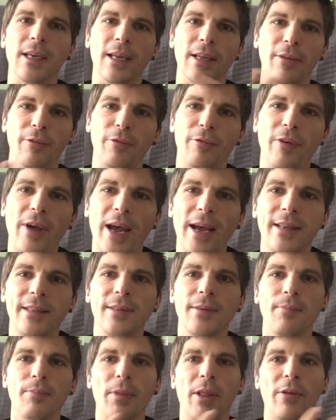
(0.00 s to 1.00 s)
In
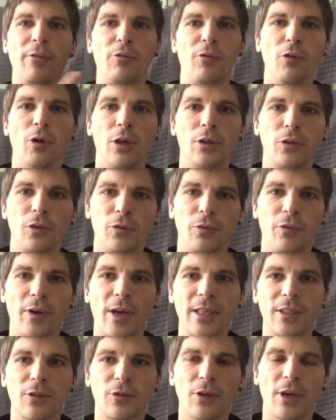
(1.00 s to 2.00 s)
fact, if you want to
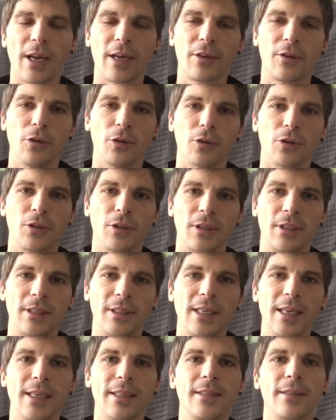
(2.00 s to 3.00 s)
fast track your
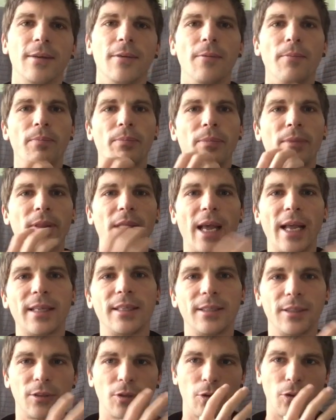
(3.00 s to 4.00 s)
success,
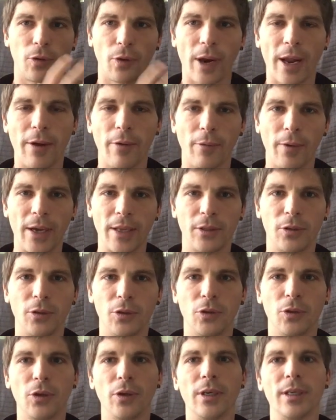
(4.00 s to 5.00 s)
that is a great way to
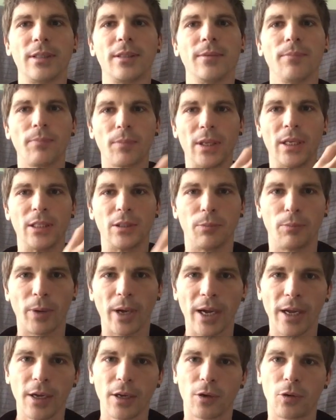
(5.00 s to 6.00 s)
do it, is
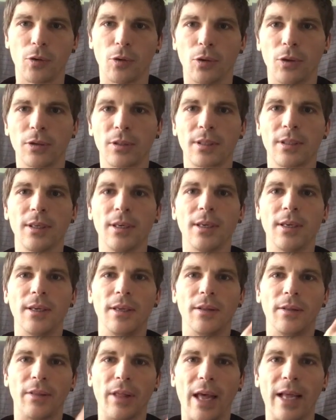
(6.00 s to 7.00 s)
buy a course
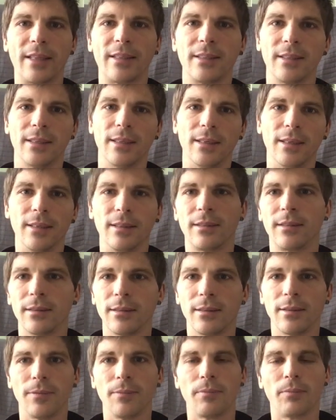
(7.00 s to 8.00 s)
that is
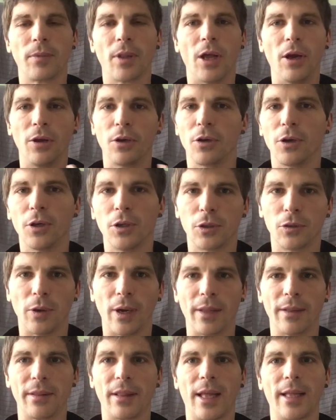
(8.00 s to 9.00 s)
a good
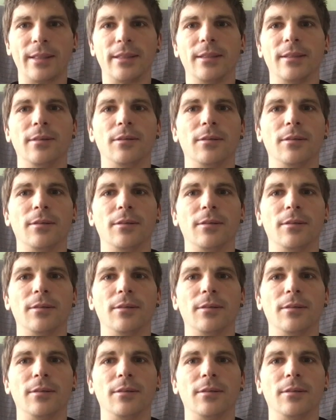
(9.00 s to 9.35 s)
one, that